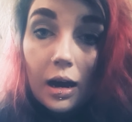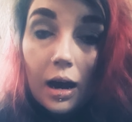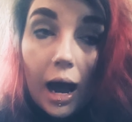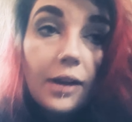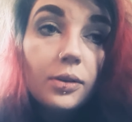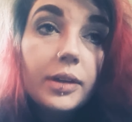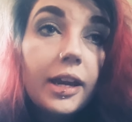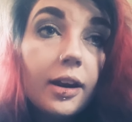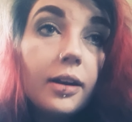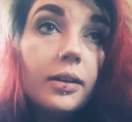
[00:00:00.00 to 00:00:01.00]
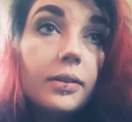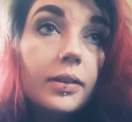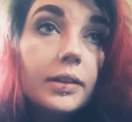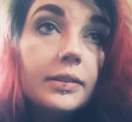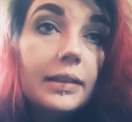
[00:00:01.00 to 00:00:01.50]
I don't care
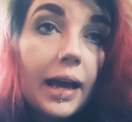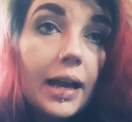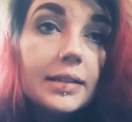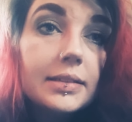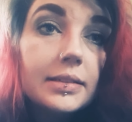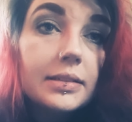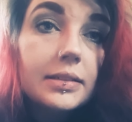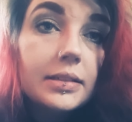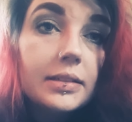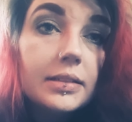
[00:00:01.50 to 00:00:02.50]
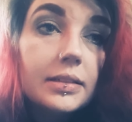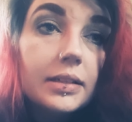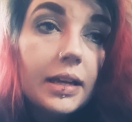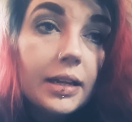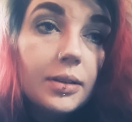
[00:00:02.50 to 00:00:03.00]
that
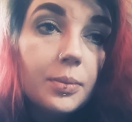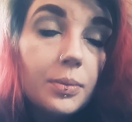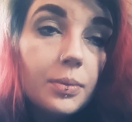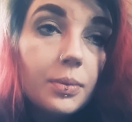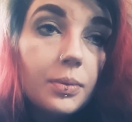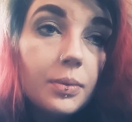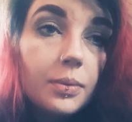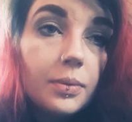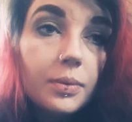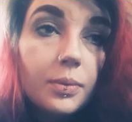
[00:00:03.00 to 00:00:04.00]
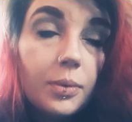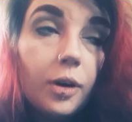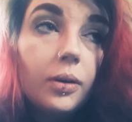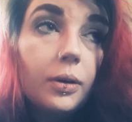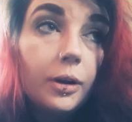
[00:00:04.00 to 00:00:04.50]
it
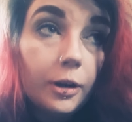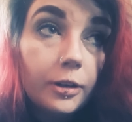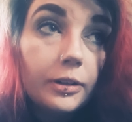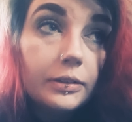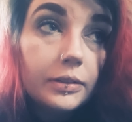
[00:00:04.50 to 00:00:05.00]
will hurt